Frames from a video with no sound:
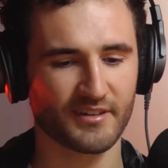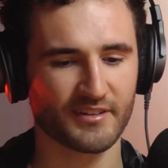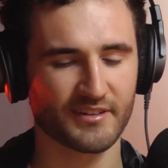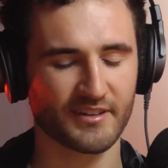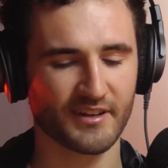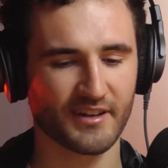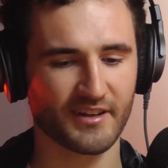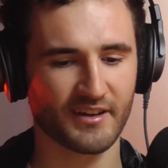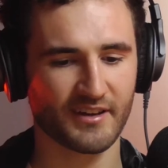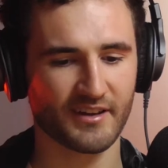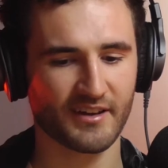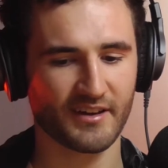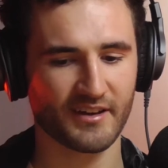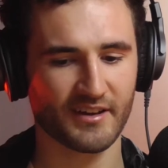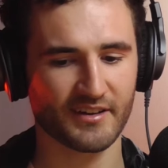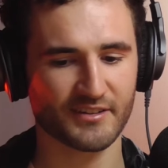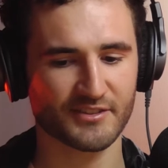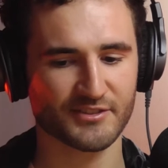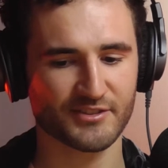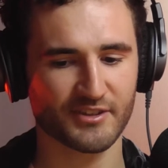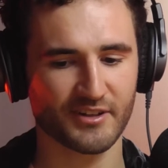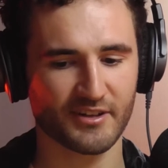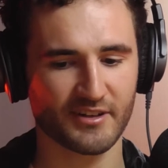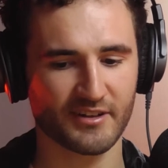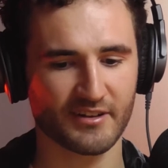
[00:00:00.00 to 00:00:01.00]
Yeah.
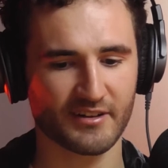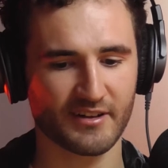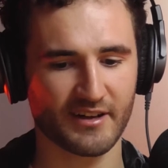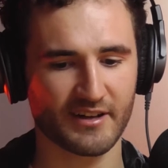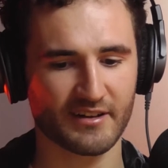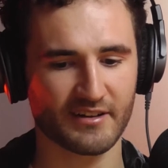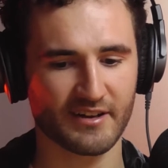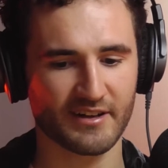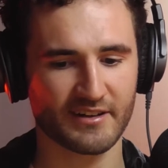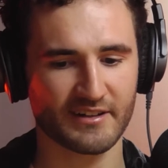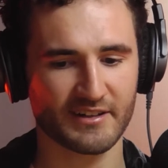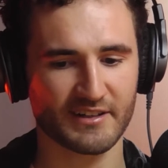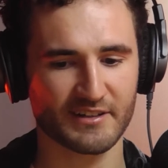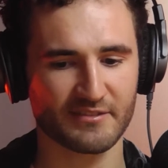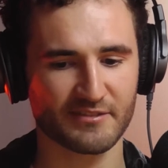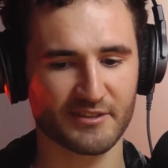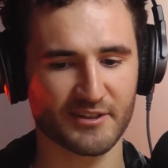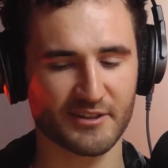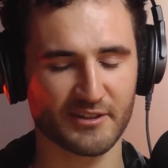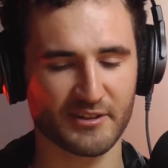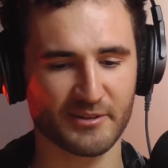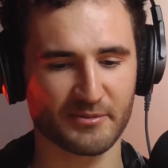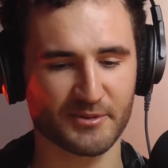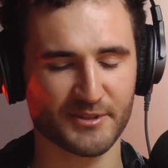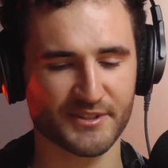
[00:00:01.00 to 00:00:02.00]
So I didn't even
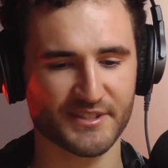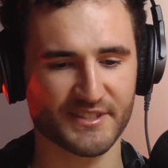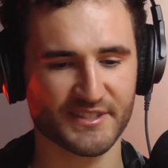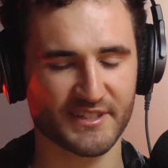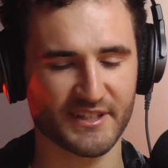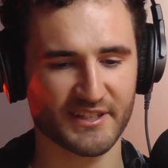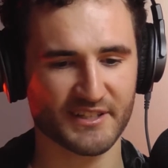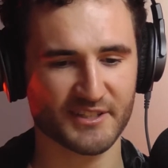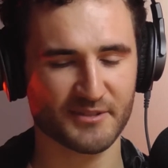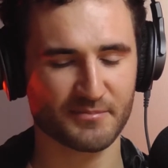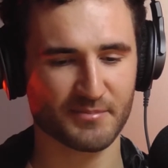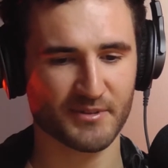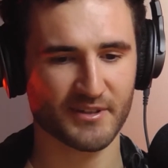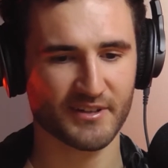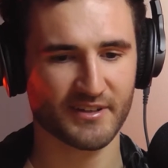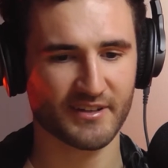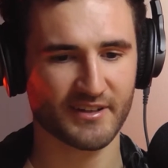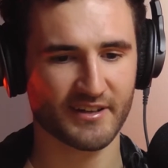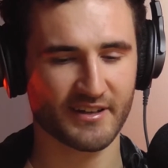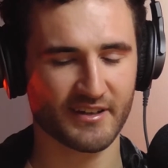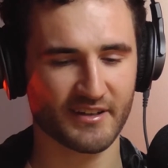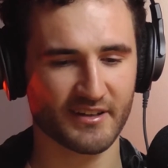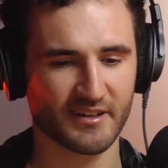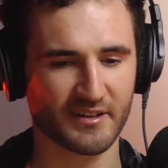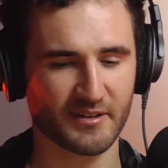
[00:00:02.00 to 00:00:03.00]
know there was a test, but
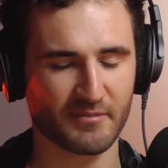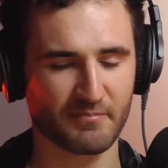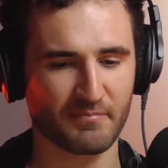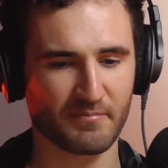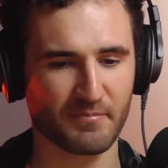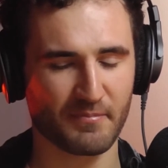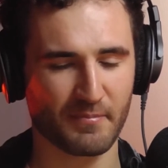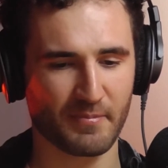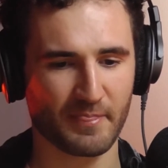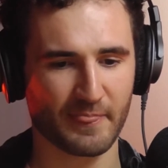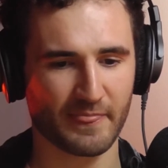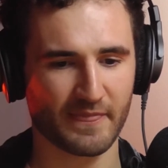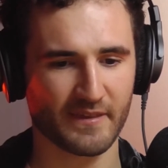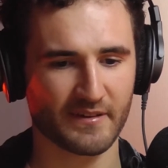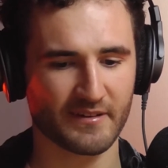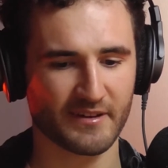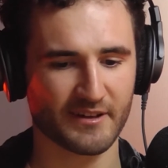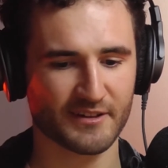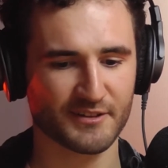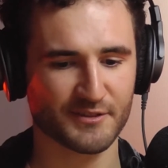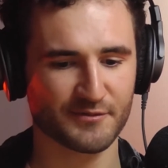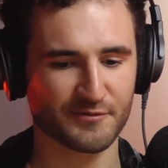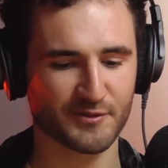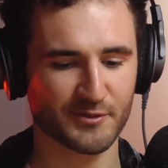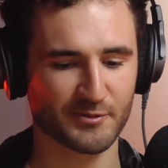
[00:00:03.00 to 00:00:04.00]

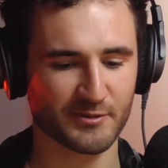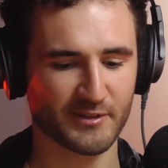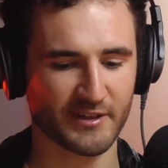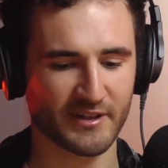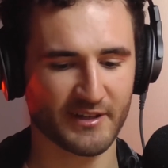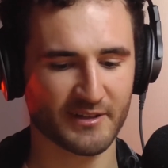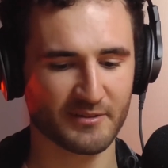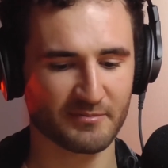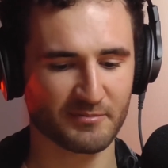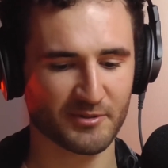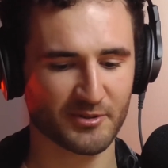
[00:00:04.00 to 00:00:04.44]
I just filled out a